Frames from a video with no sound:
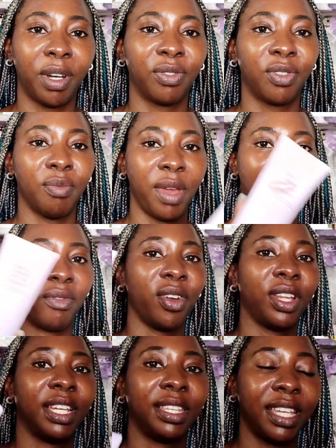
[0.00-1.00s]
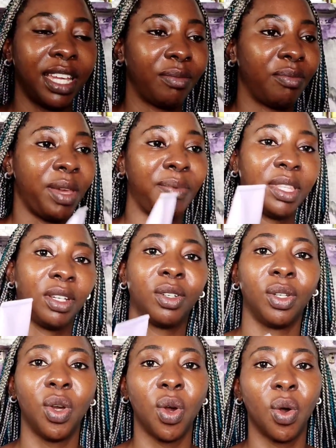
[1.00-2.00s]
apart from every other thing, maybe the
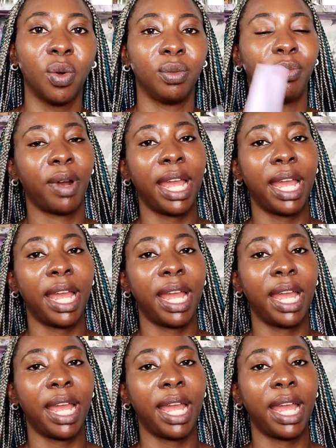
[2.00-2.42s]
glow,